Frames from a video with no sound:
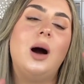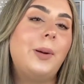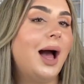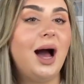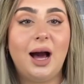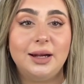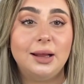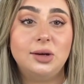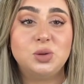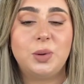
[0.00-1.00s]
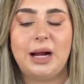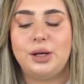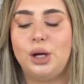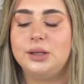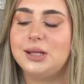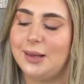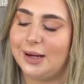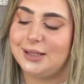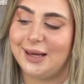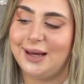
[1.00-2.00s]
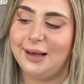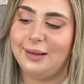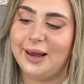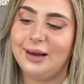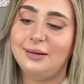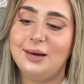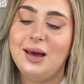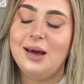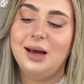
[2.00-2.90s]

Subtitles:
up and it looks brand new, so that is healing.